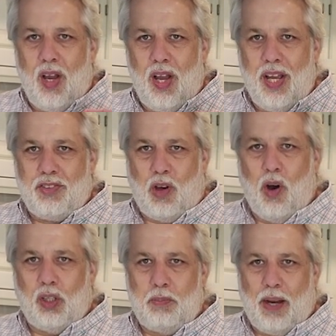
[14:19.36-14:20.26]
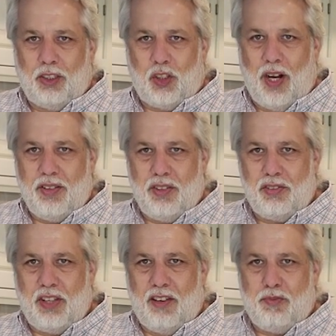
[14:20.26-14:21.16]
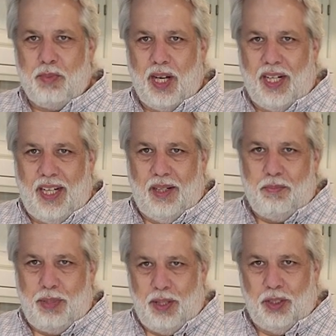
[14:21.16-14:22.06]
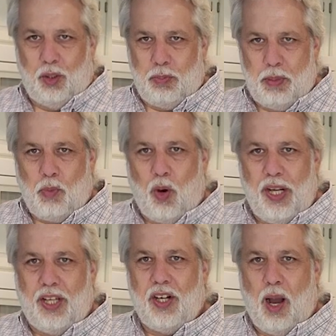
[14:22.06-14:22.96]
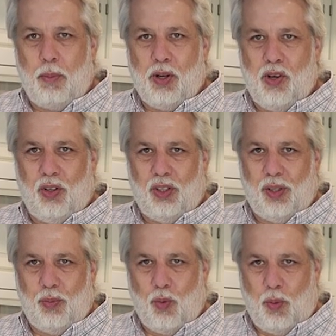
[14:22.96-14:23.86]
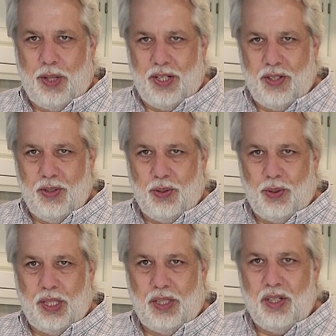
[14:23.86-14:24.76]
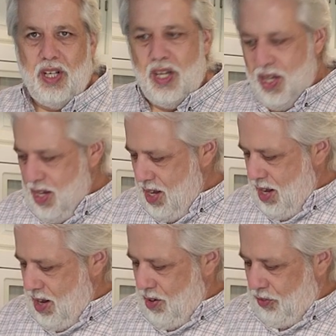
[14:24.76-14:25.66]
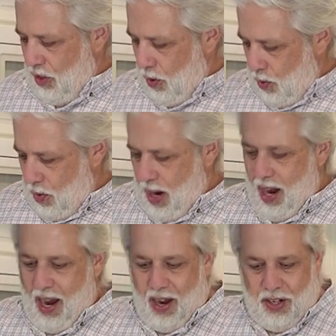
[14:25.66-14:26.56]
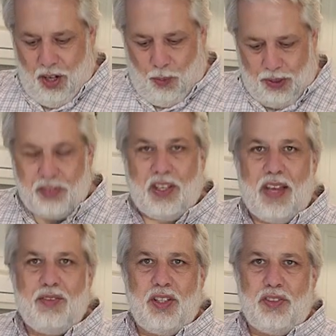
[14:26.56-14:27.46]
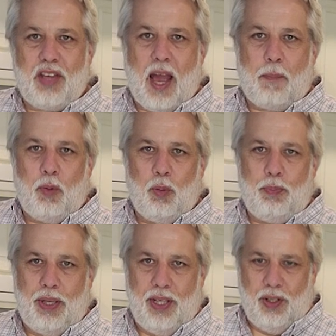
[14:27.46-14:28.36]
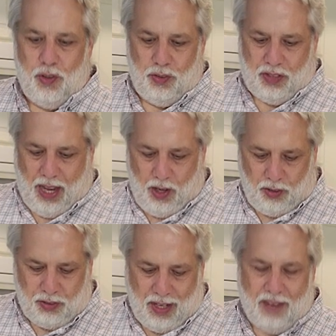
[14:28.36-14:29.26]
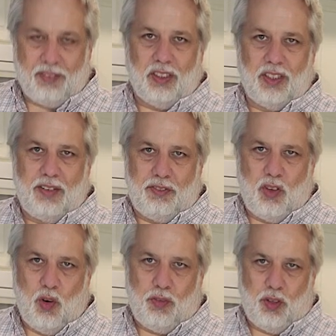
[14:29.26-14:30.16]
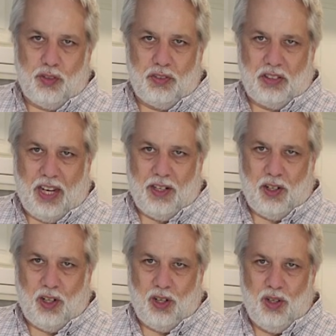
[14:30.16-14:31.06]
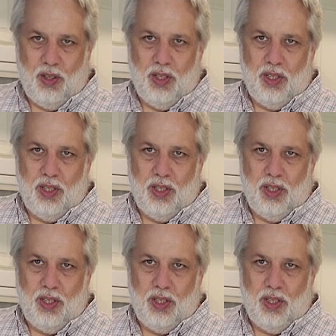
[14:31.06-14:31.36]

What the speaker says: It's all about trying to save money and be a little bit more economical in what we do. And so, you know, we save these apple peels. I also have the leftover cider.